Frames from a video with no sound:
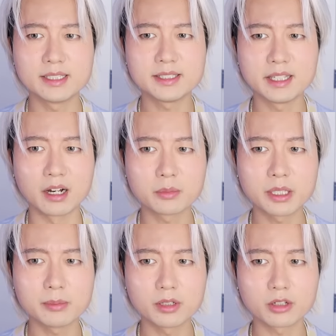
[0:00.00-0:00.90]
These young
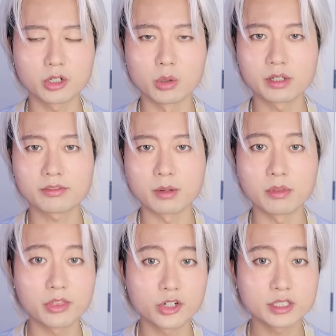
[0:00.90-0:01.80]
people are going
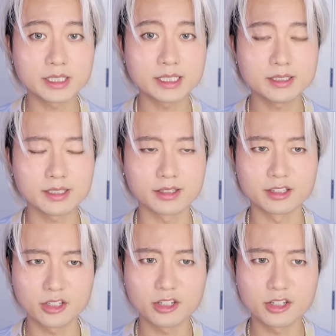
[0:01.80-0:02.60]
from 13 to